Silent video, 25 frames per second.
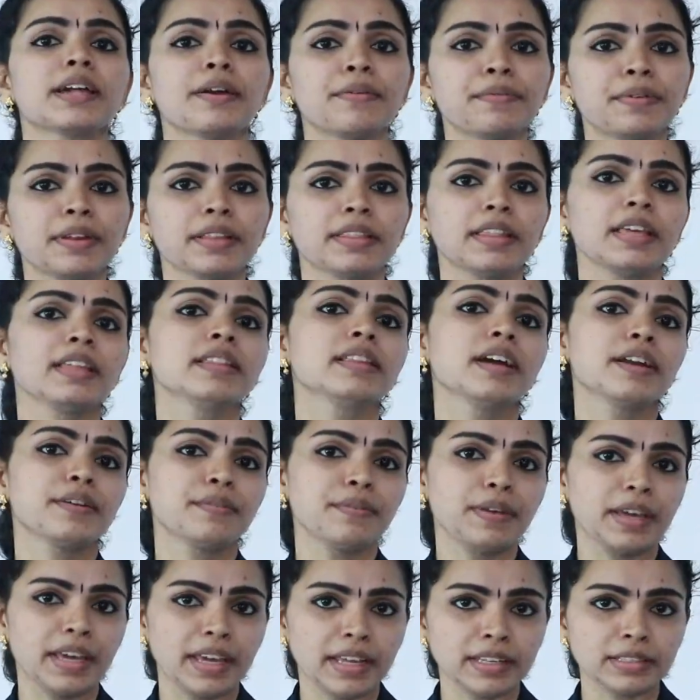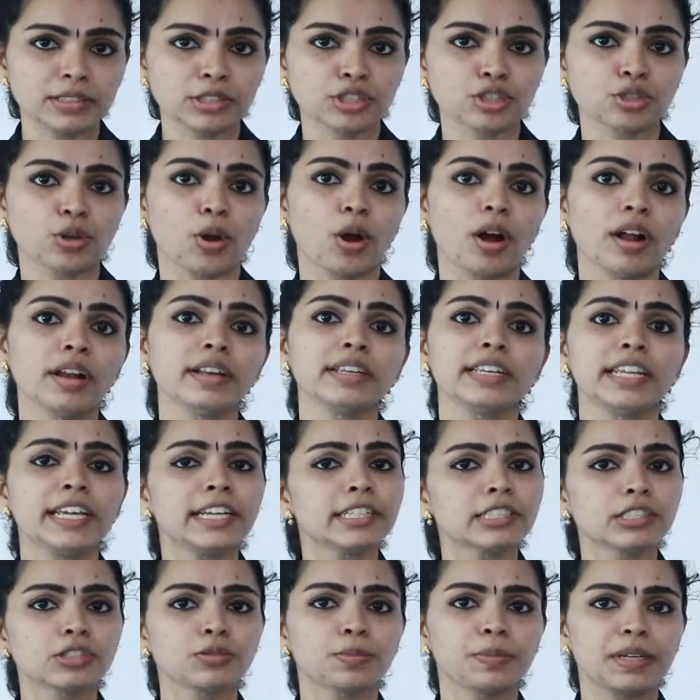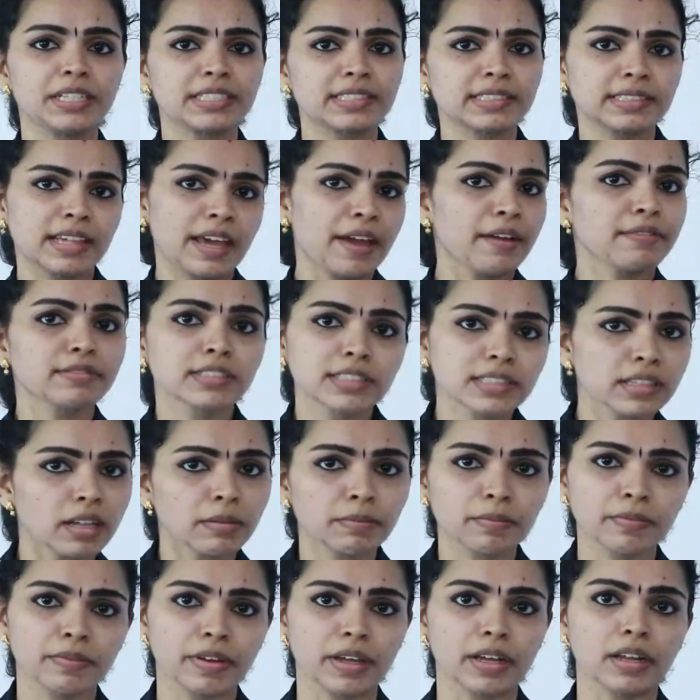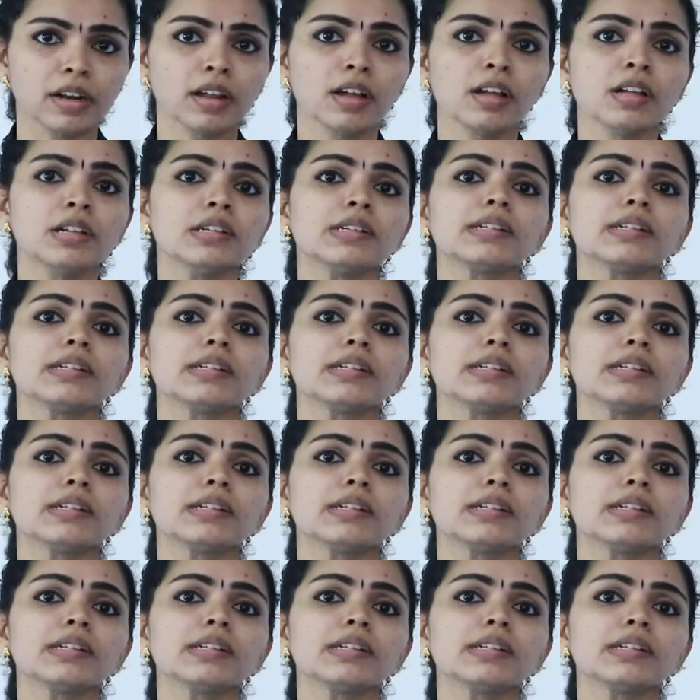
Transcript: everything that we install needs to be saved somewhere.